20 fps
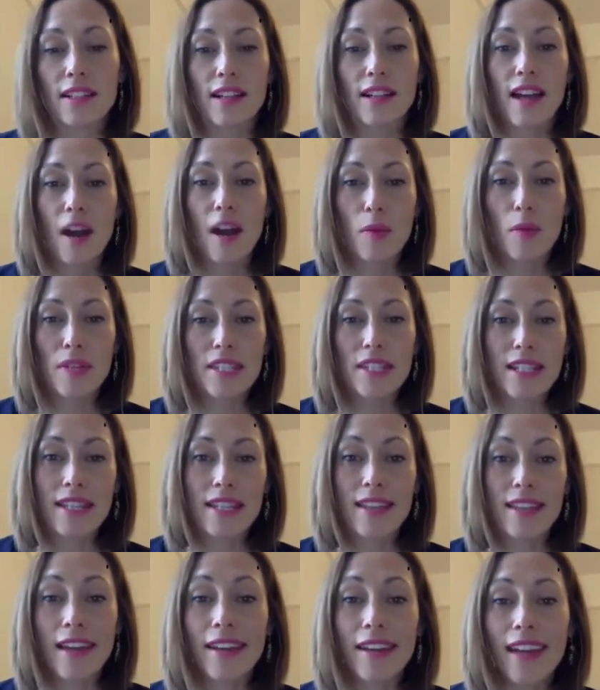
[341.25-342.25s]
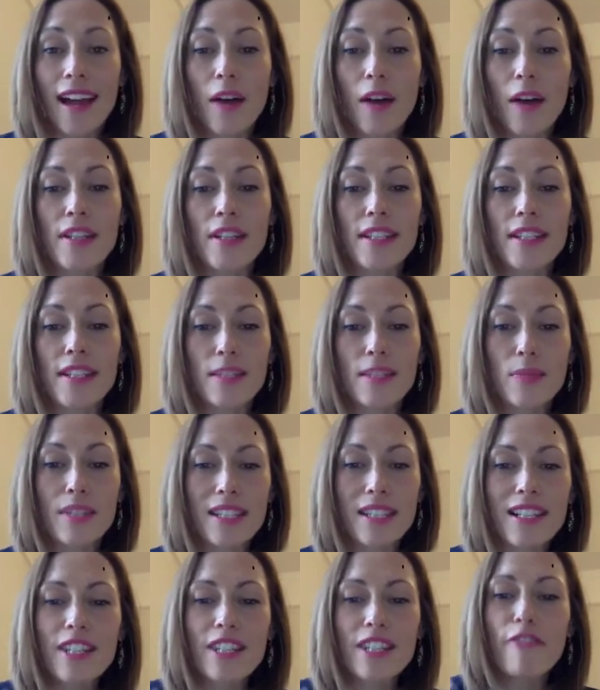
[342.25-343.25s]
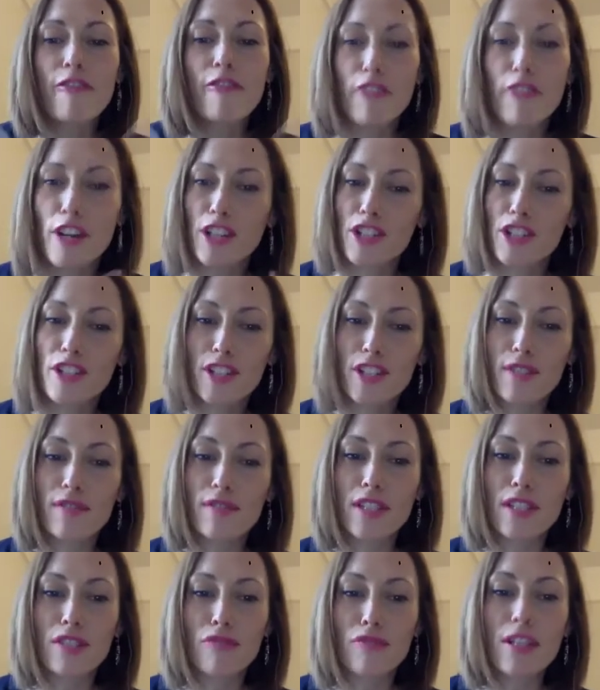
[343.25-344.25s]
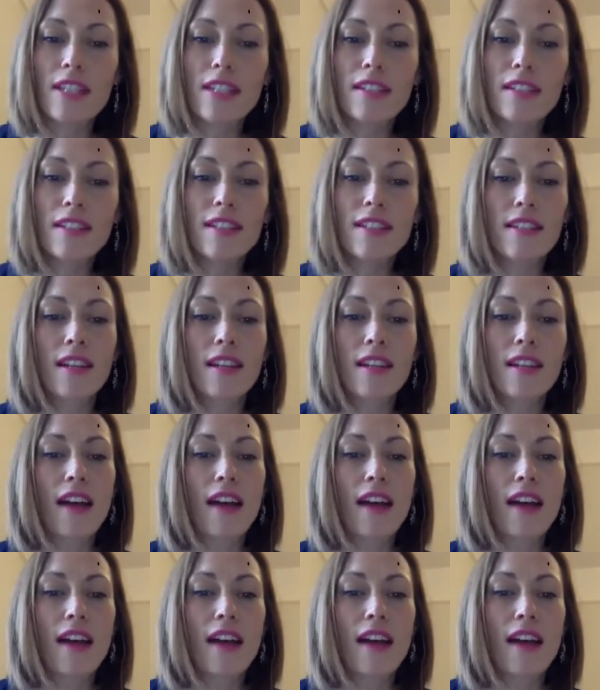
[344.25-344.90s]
how we're seeing that now is we're seeing a convergence of these risks,